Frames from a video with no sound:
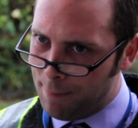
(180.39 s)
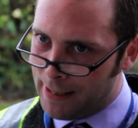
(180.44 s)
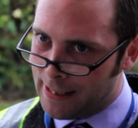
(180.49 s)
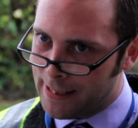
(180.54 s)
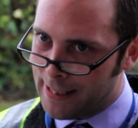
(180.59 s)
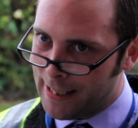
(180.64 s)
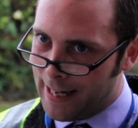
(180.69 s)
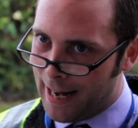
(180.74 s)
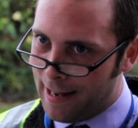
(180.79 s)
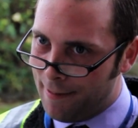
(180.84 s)

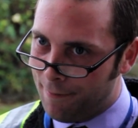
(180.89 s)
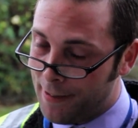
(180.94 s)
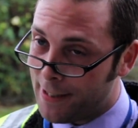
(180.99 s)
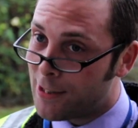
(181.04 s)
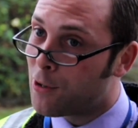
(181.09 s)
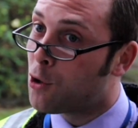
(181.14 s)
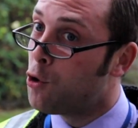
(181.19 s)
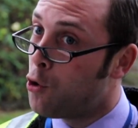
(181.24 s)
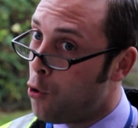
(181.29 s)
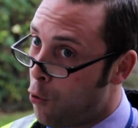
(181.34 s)
Mr.
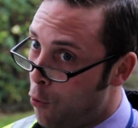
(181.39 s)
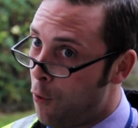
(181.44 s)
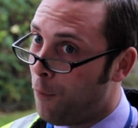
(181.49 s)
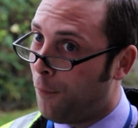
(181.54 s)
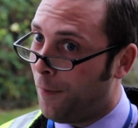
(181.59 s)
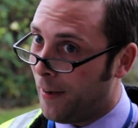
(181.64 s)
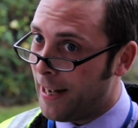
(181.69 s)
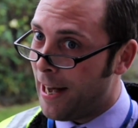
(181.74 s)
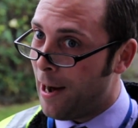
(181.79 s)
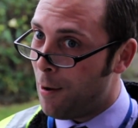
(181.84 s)
Davies, your
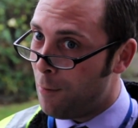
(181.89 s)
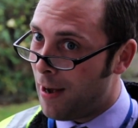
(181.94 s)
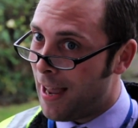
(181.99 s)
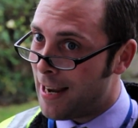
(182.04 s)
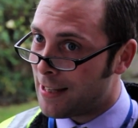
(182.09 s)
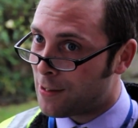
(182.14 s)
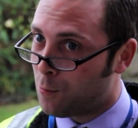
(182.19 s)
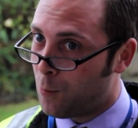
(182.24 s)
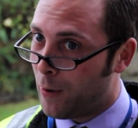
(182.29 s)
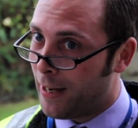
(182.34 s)
video
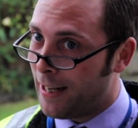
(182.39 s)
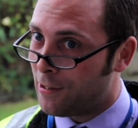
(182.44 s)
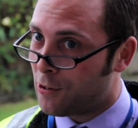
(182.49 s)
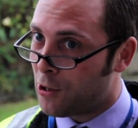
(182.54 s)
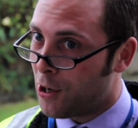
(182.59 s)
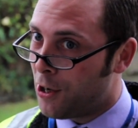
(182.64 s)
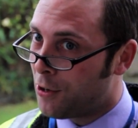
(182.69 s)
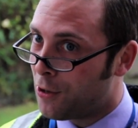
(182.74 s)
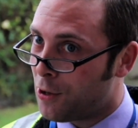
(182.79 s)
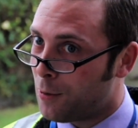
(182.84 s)
last week
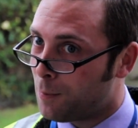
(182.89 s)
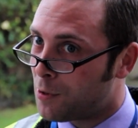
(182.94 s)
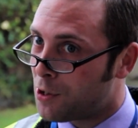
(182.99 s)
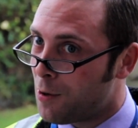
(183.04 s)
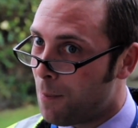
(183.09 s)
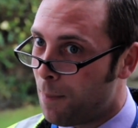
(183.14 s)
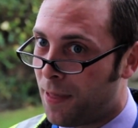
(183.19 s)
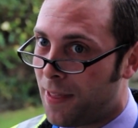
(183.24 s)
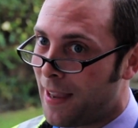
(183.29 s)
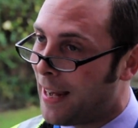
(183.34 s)
turned up
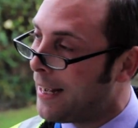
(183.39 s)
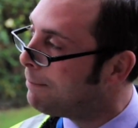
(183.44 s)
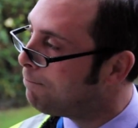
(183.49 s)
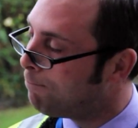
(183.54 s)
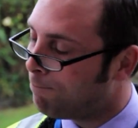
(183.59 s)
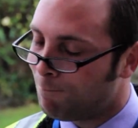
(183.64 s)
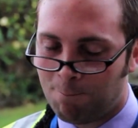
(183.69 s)
something